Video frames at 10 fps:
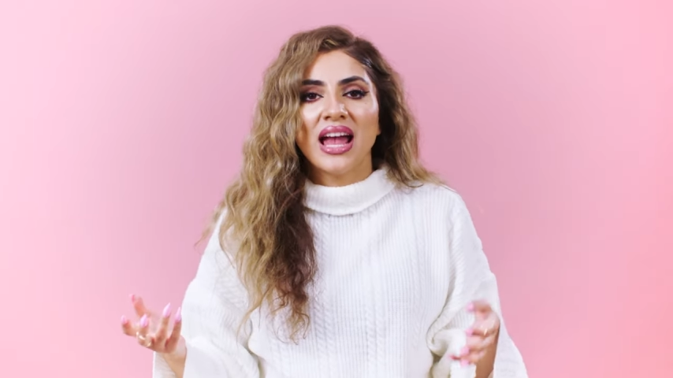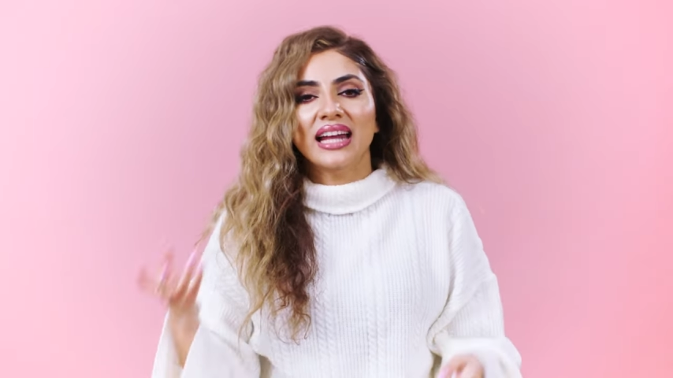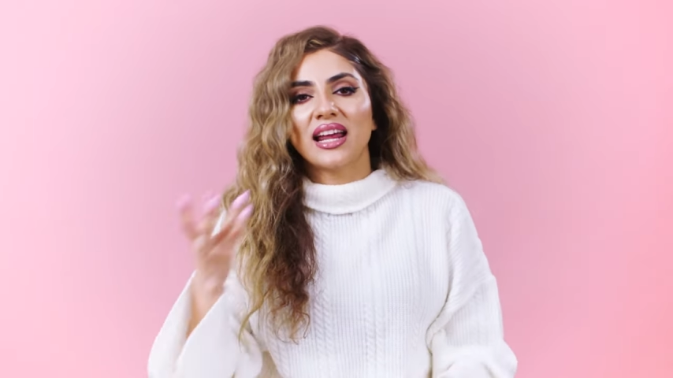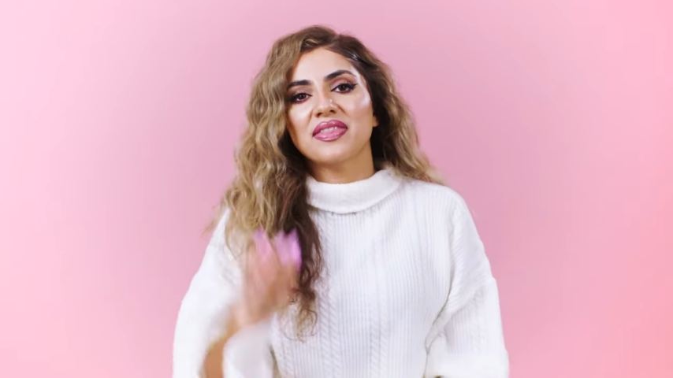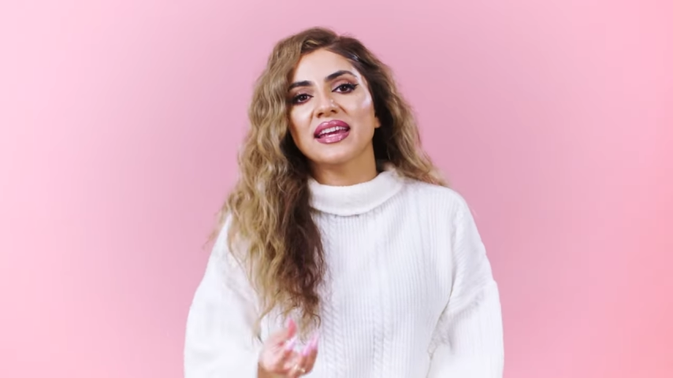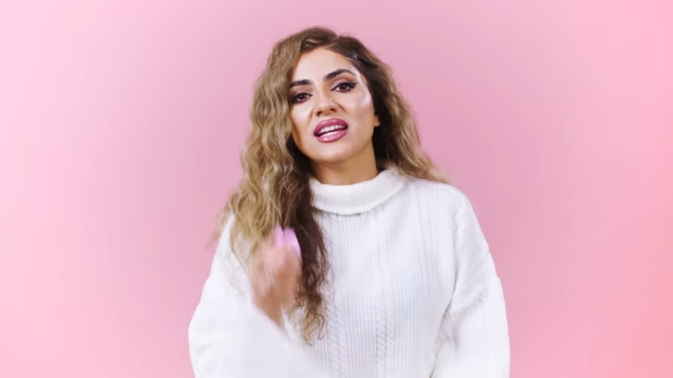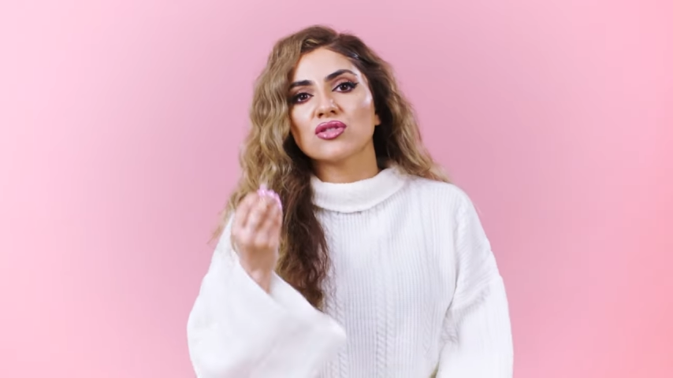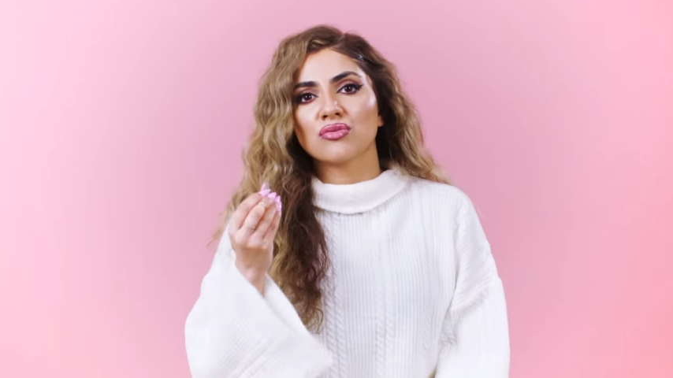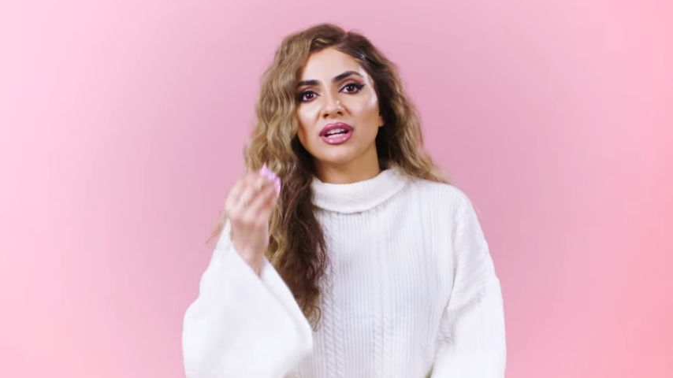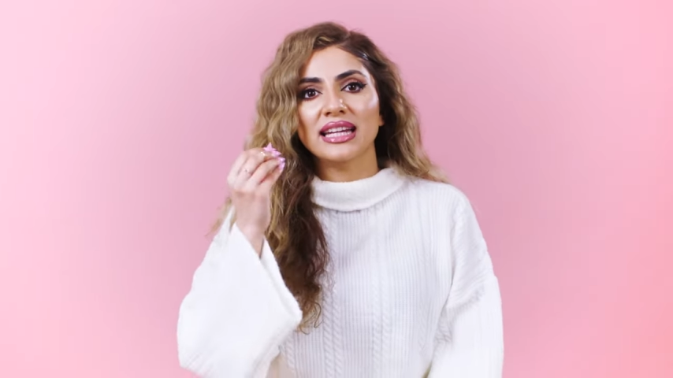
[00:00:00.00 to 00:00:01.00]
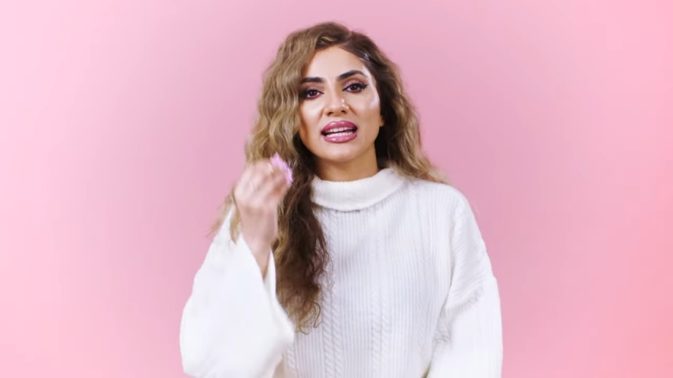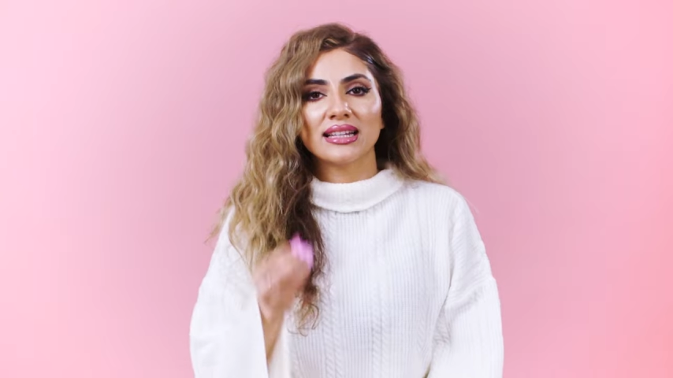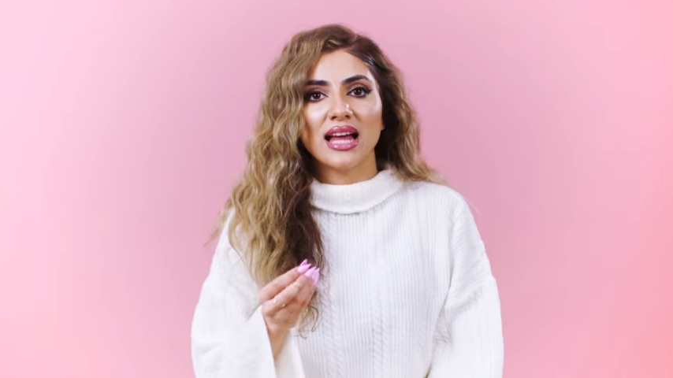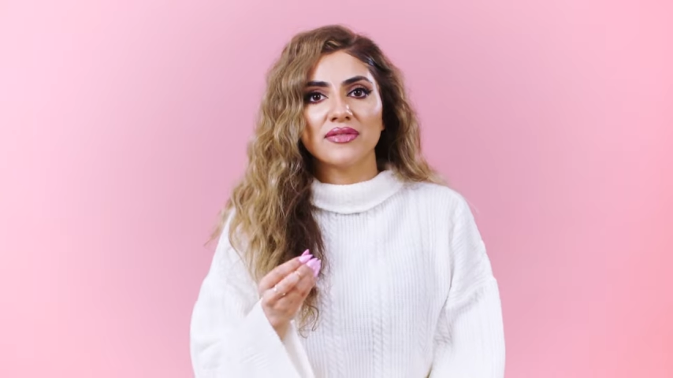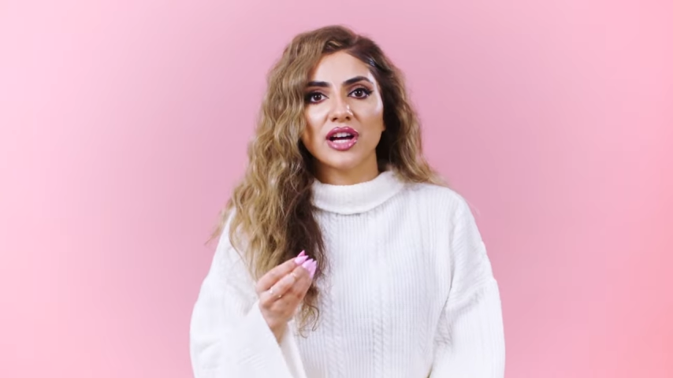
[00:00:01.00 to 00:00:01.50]
And I think it's really
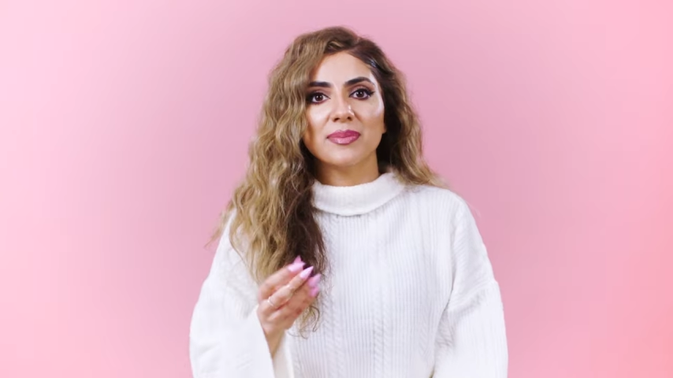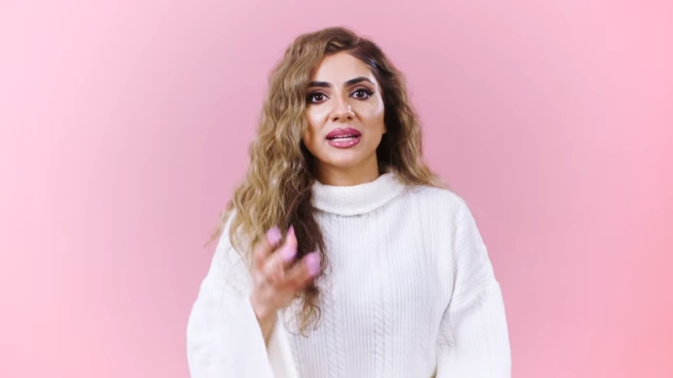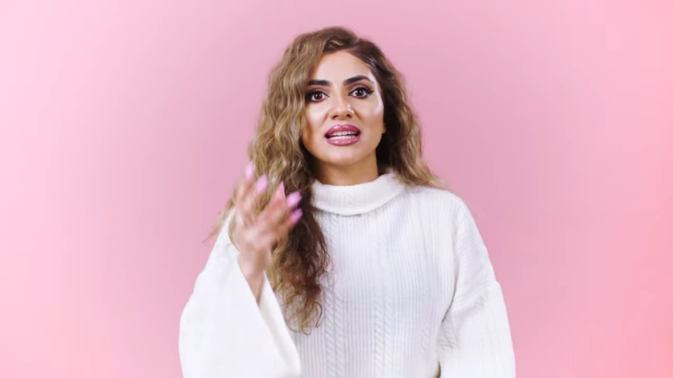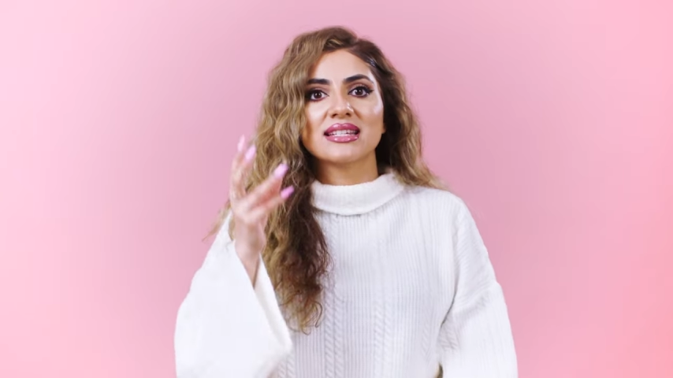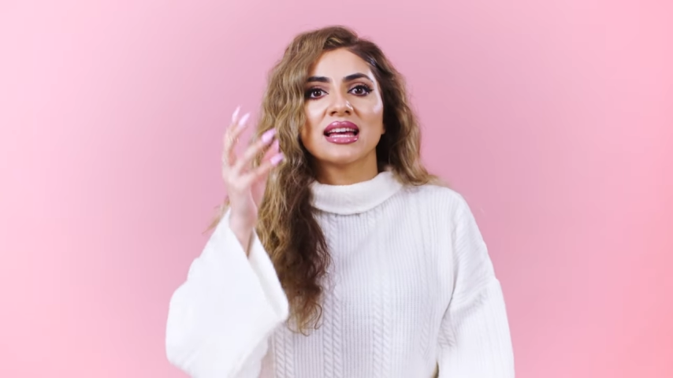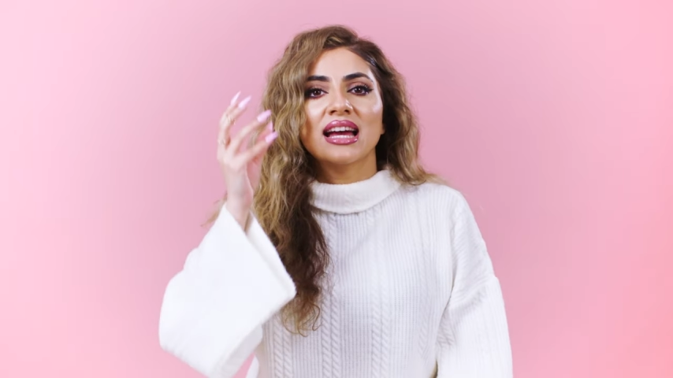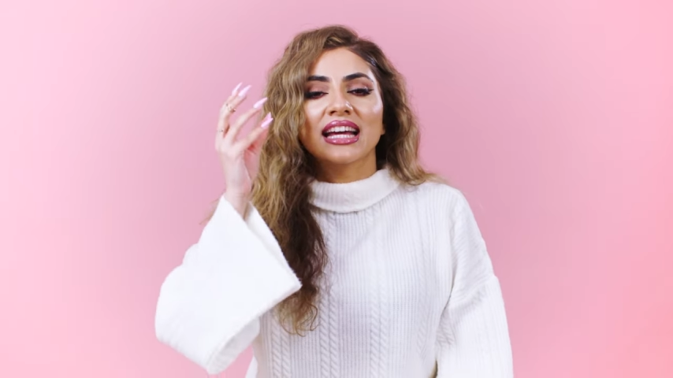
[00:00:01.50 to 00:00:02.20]
clever because